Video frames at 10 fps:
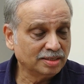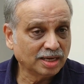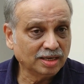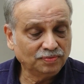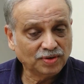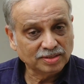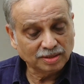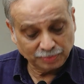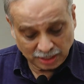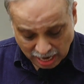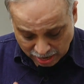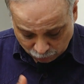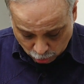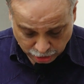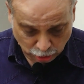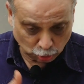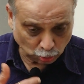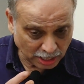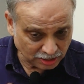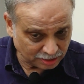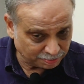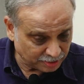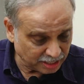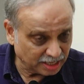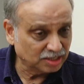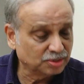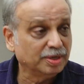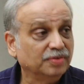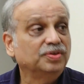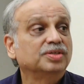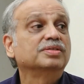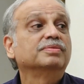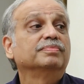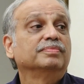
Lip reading: I sacrifice something I wanted so that somebody else benefits.